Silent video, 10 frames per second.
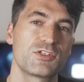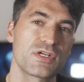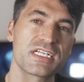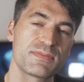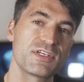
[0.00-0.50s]

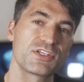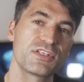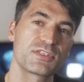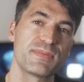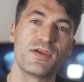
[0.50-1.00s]

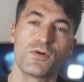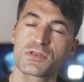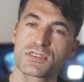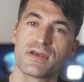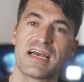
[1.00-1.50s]
transmissions may
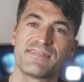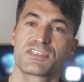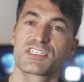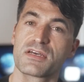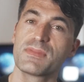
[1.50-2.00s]
also have
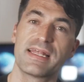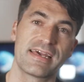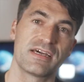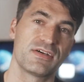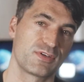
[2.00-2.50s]
some
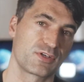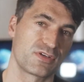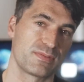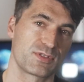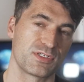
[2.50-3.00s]
layer of
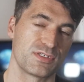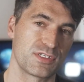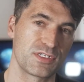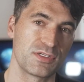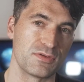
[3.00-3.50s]
encryption
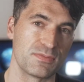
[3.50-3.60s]
too,